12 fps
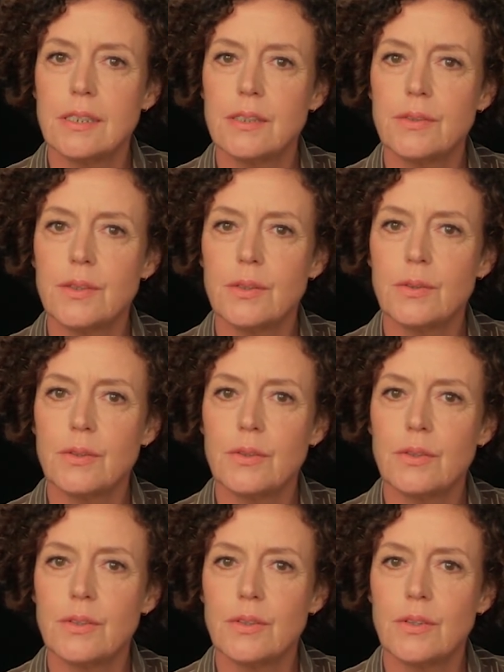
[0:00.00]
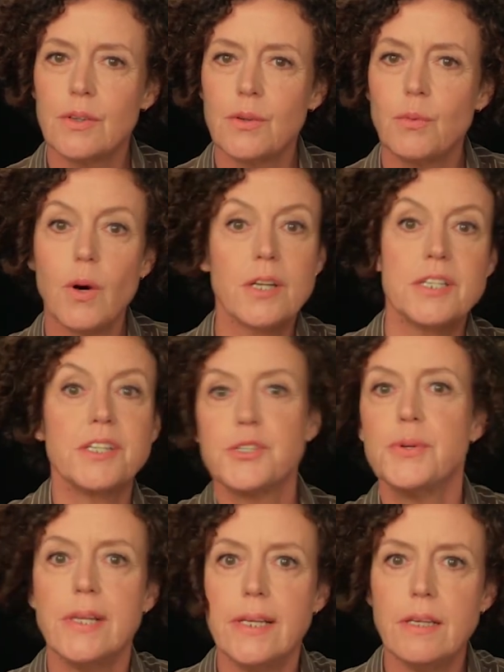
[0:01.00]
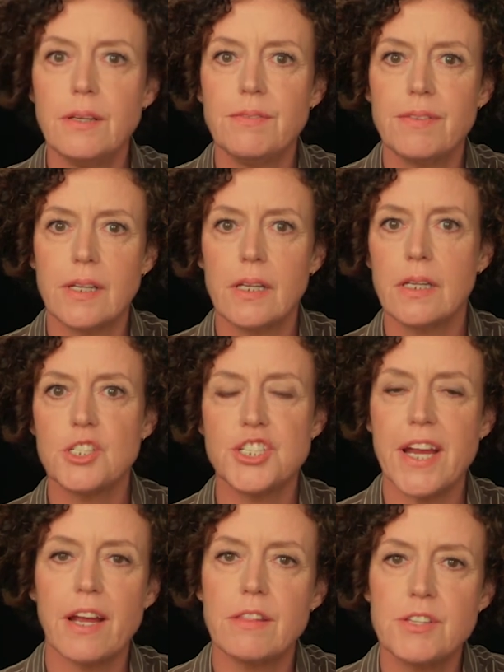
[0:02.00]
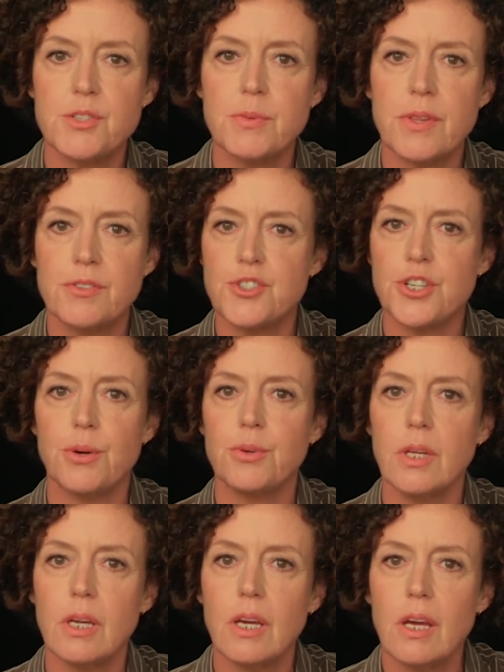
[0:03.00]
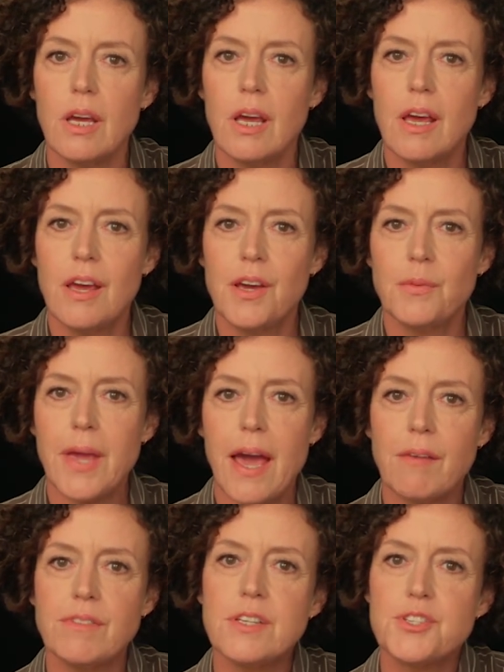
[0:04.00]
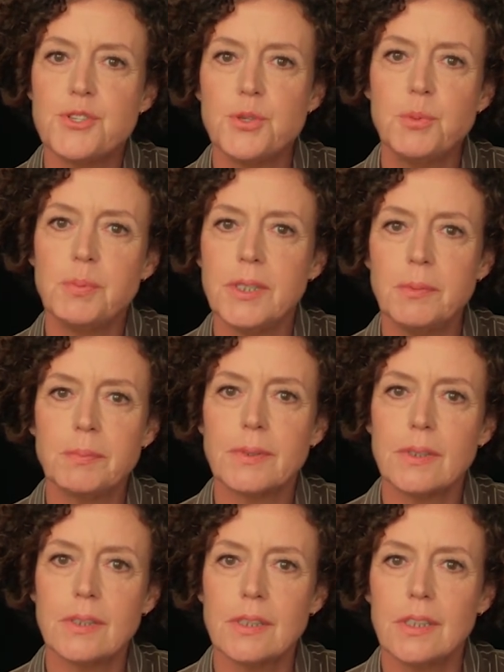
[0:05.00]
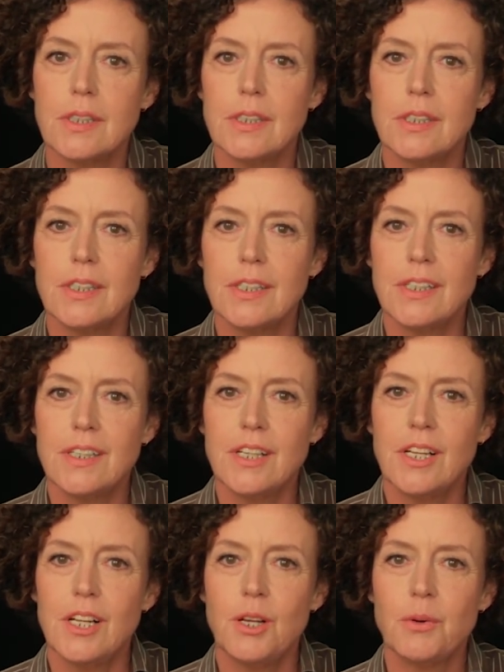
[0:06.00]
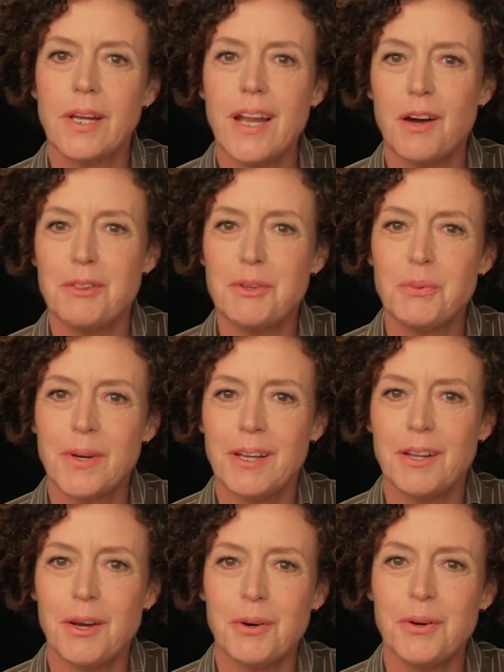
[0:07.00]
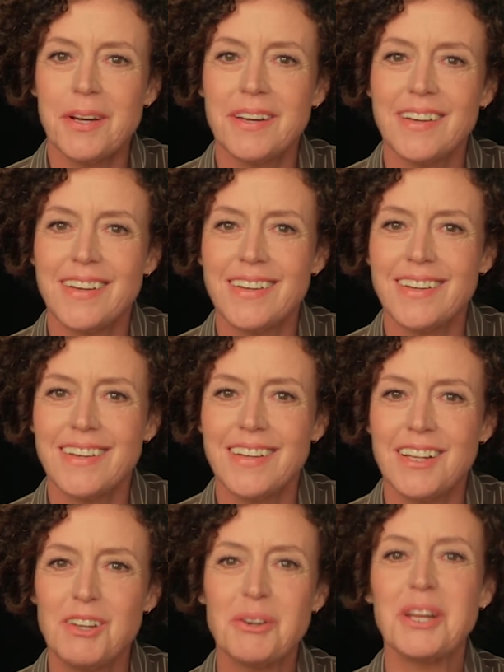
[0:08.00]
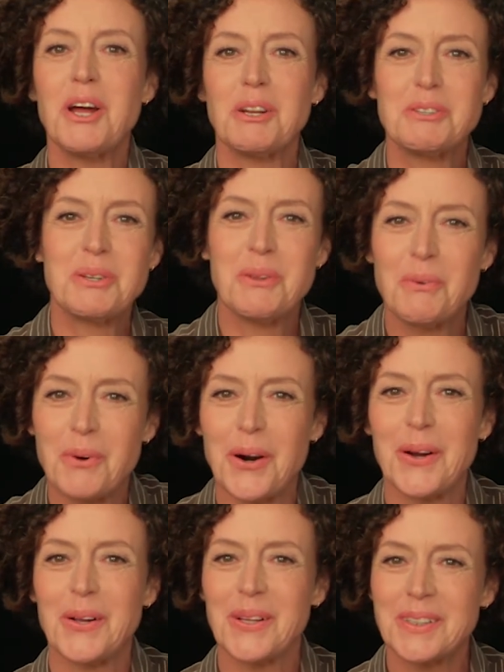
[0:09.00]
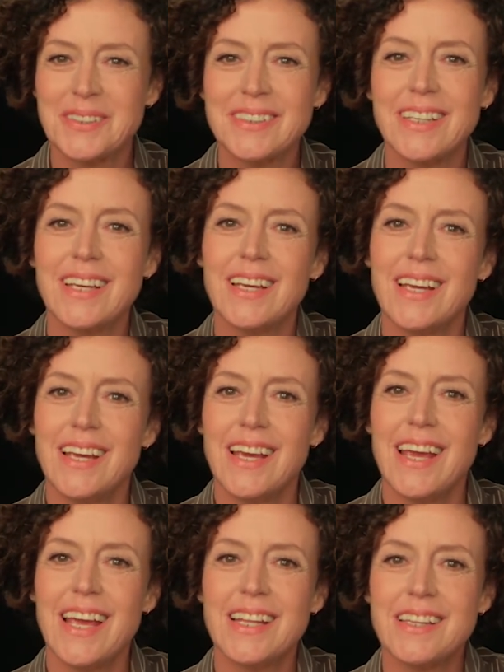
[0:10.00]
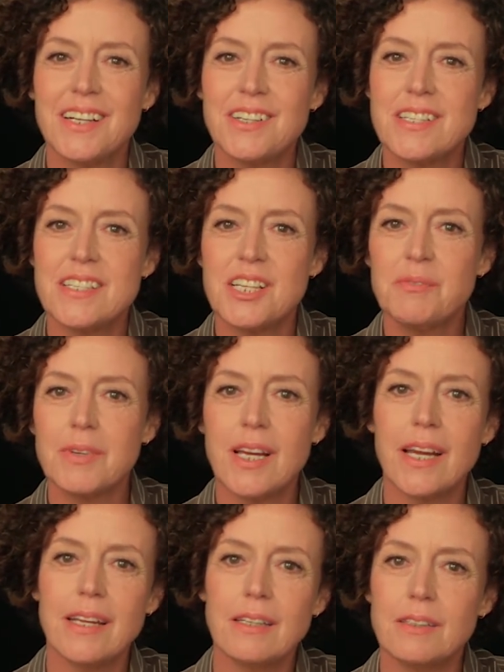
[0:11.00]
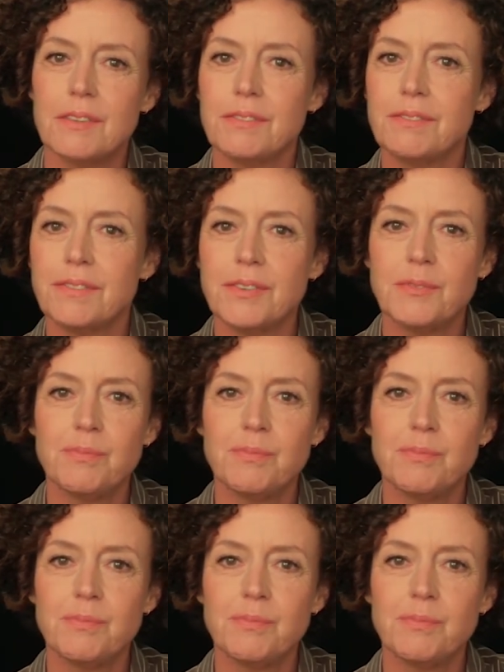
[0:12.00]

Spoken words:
you know, wanting to leave and share this with Jody, we have these two people looking out the window, looking onto the world, and there is some kind of